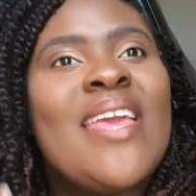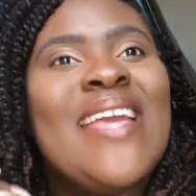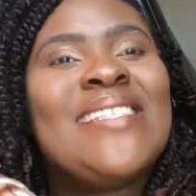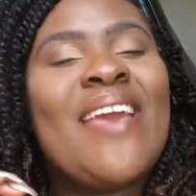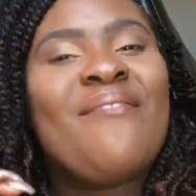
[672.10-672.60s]

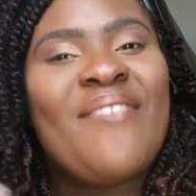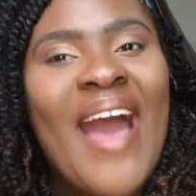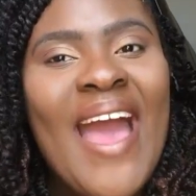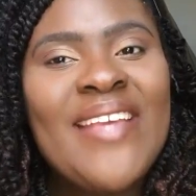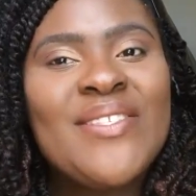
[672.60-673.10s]
It's
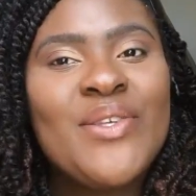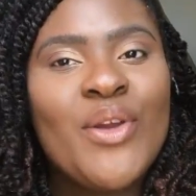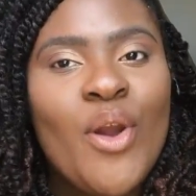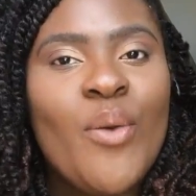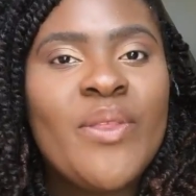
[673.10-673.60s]
advised to
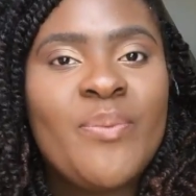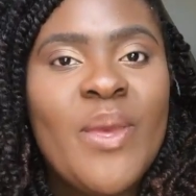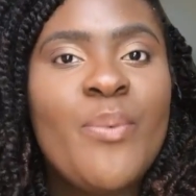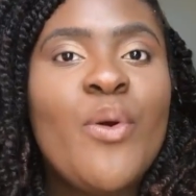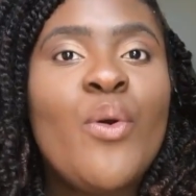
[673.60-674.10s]
go with
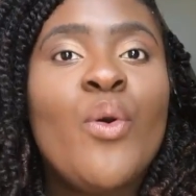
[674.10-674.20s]
people